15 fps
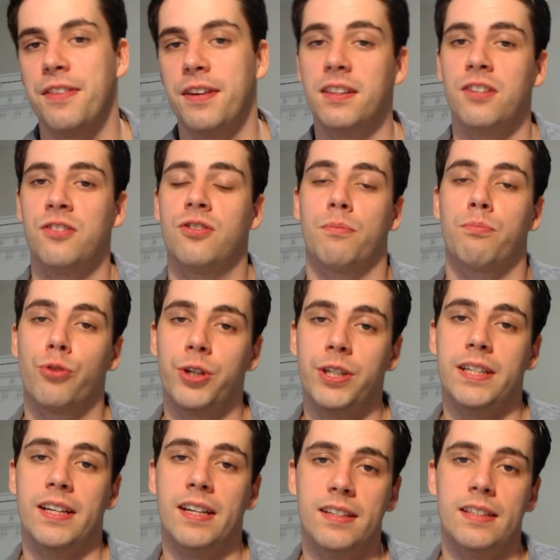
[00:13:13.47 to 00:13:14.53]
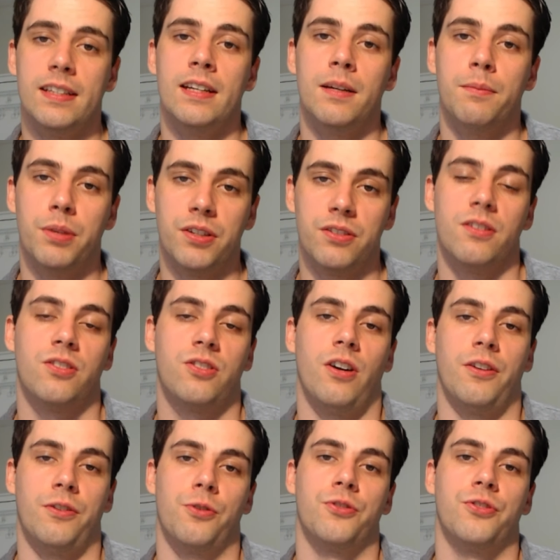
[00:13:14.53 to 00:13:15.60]
I think this is a pretty easy business
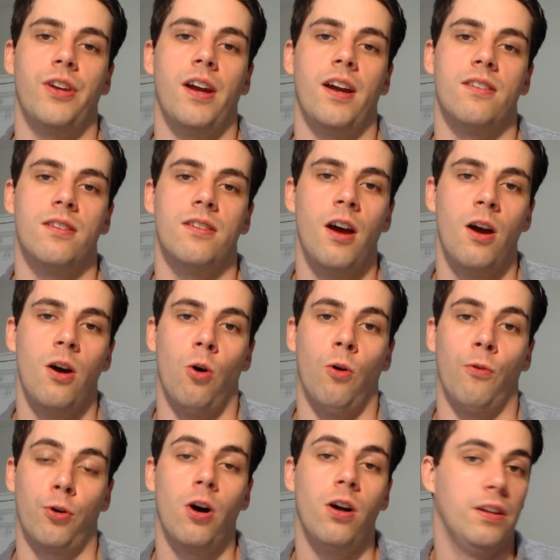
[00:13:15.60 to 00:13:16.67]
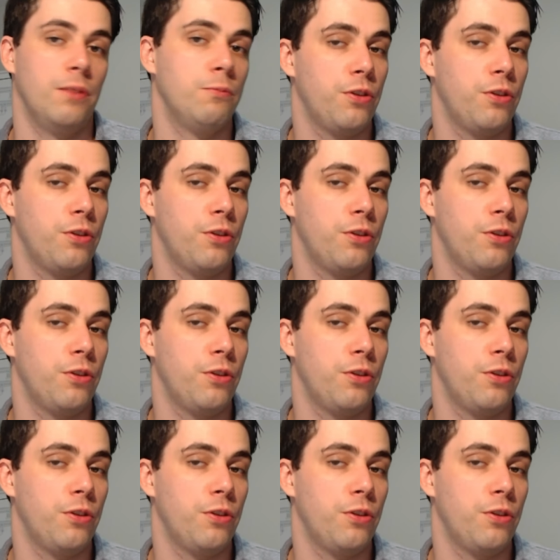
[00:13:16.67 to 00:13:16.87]
to understand overall.